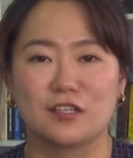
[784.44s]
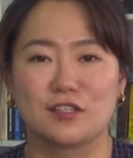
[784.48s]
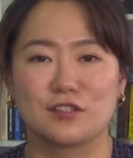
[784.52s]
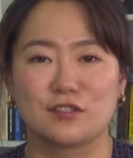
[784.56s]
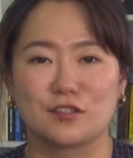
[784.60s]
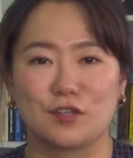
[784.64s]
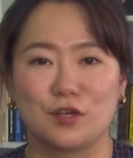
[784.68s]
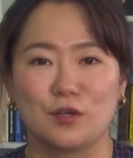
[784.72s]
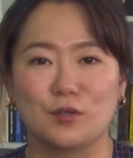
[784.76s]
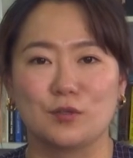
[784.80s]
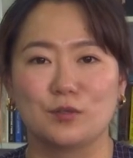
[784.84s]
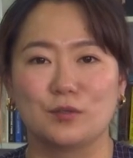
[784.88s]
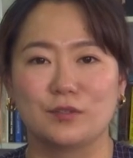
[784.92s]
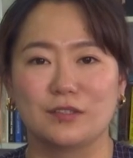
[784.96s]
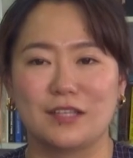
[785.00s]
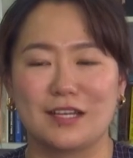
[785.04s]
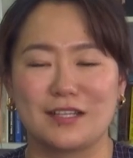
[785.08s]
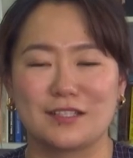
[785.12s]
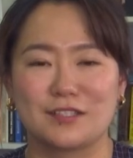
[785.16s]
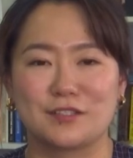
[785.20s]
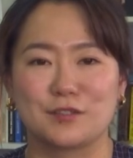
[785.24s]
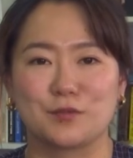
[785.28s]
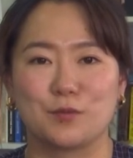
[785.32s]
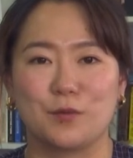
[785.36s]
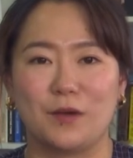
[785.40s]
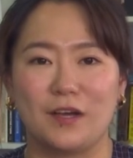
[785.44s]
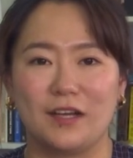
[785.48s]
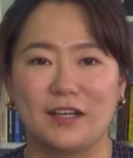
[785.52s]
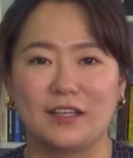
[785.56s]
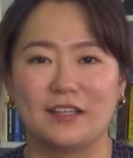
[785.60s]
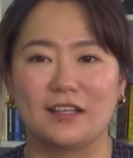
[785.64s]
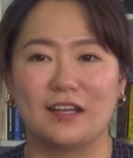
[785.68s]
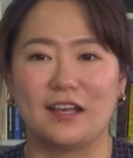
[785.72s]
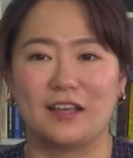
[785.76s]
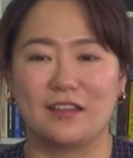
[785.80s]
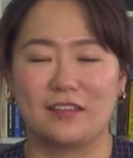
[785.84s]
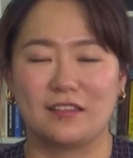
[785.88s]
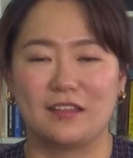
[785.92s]
So that's
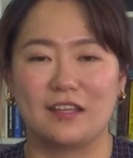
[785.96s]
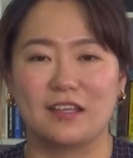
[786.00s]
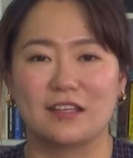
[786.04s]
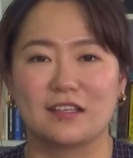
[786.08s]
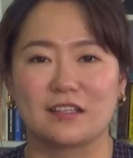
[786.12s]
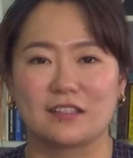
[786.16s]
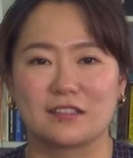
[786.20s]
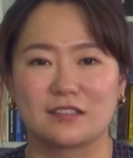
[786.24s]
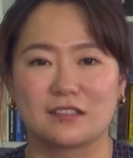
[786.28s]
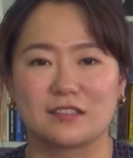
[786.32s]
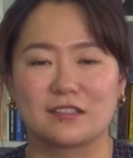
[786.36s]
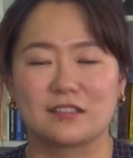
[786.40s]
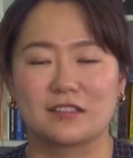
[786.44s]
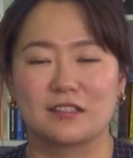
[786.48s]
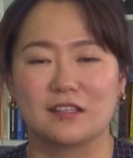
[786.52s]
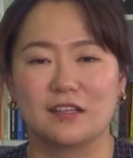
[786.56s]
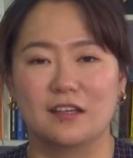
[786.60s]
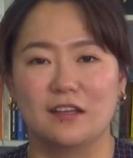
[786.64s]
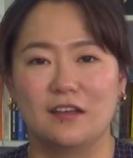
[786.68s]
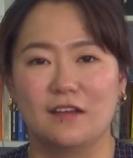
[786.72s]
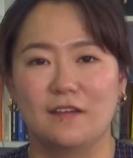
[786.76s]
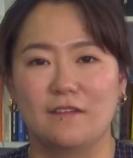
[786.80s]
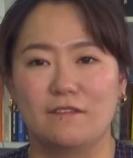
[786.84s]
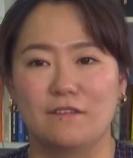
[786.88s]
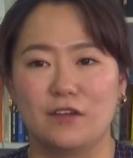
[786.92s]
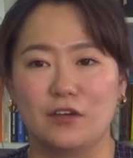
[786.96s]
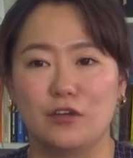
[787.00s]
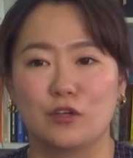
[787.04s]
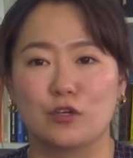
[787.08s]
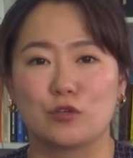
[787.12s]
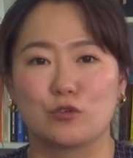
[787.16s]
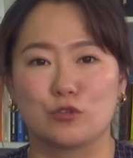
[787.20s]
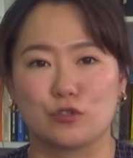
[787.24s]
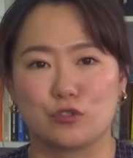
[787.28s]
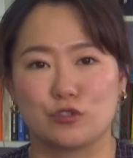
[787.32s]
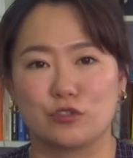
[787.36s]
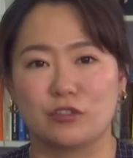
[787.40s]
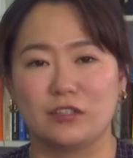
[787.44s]
why I think it's very
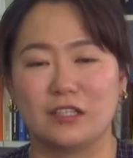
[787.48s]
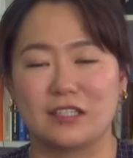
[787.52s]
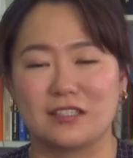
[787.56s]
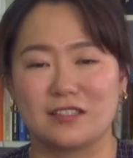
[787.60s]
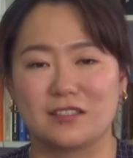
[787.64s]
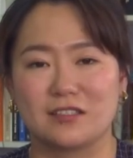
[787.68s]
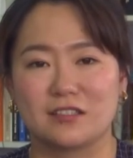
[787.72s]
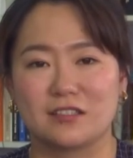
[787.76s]
crucial.